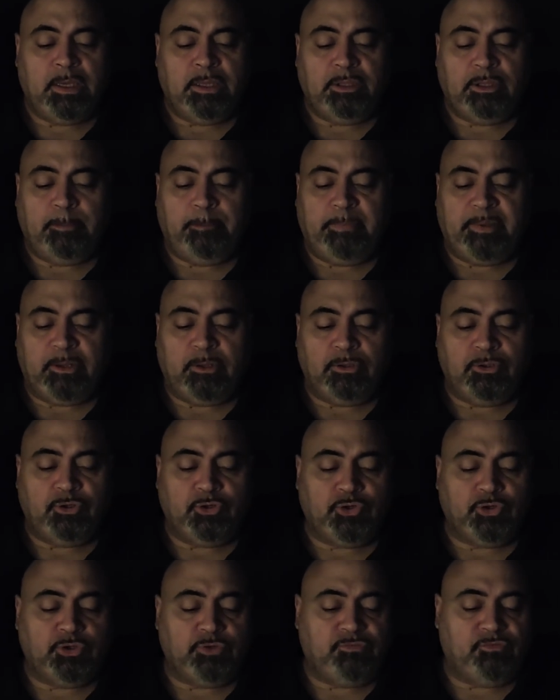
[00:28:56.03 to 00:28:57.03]
The
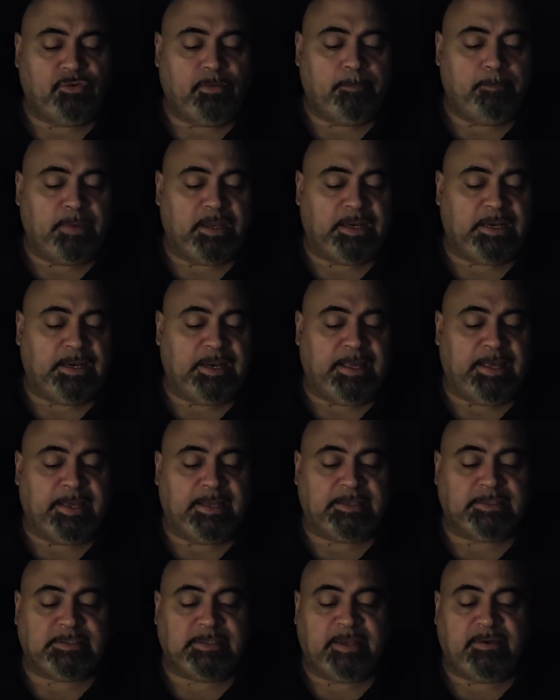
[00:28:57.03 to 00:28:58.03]
builders from many
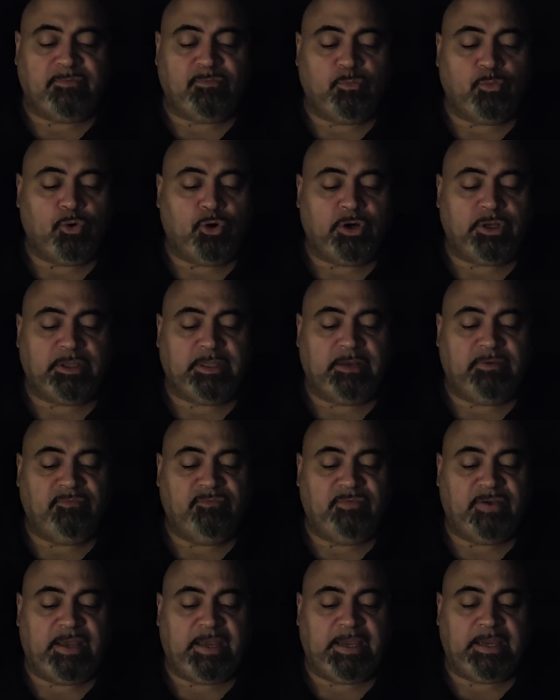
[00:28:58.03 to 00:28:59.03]
lands have worked in
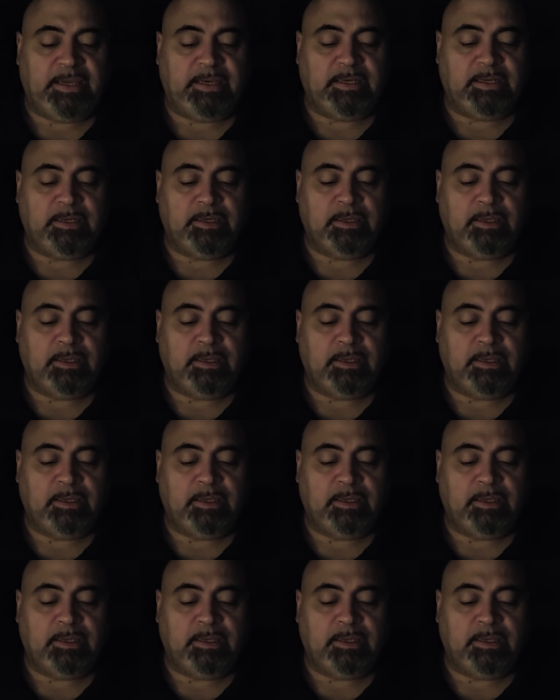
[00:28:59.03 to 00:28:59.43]
vain,